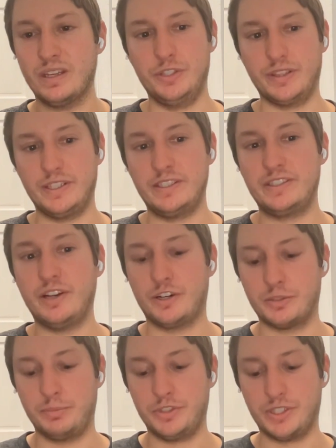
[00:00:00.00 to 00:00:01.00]
Using these
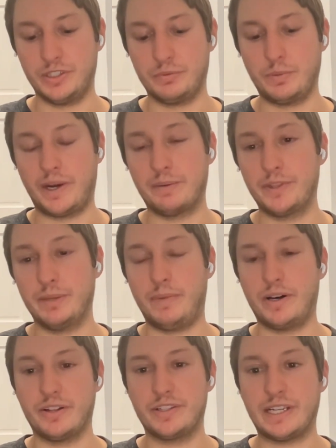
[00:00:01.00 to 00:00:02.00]
contributions, we wind up with a
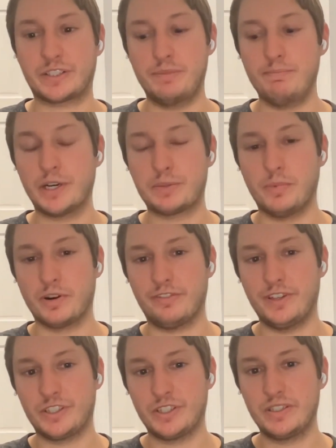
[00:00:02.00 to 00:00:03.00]
model that's actually much more
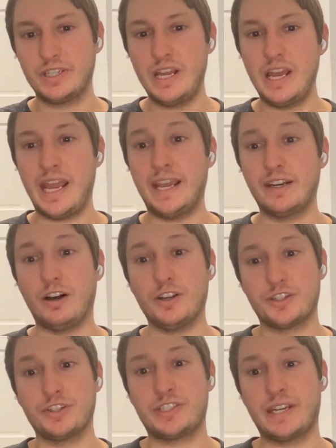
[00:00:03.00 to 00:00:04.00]
efficient and
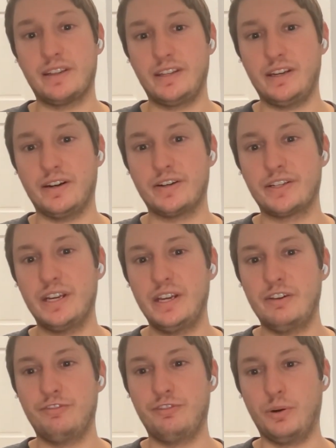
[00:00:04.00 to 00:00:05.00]
also state-of-the-art
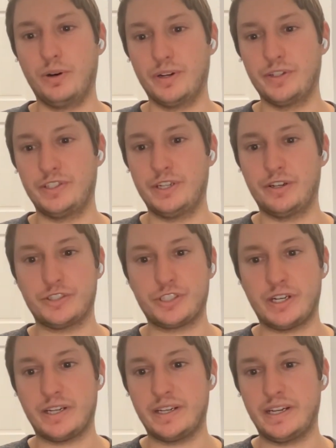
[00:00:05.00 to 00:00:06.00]
for
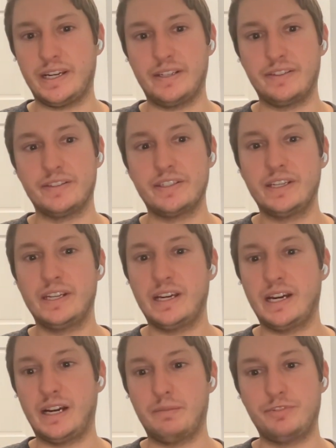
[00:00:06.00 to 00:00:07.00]
zero-shot and
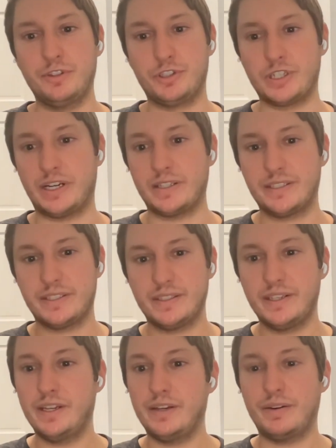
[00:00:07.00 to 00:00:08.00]

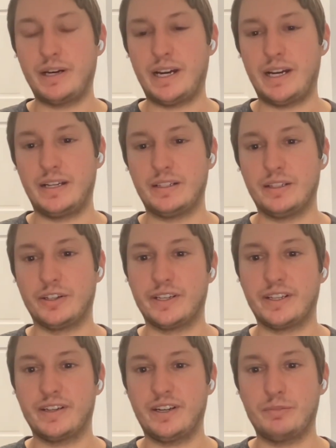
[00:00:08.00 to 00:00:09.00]
few-shot
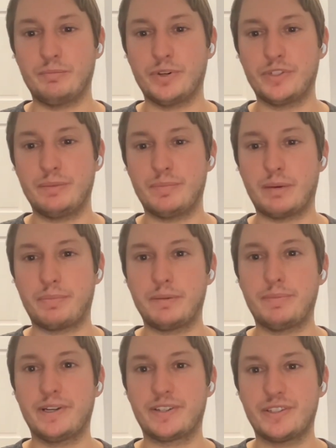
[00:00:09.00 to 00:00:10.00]
learning on protein
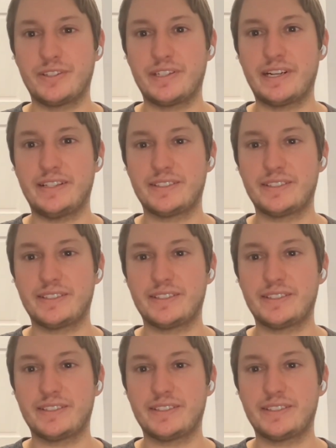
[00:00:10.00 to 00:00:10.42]
property prediction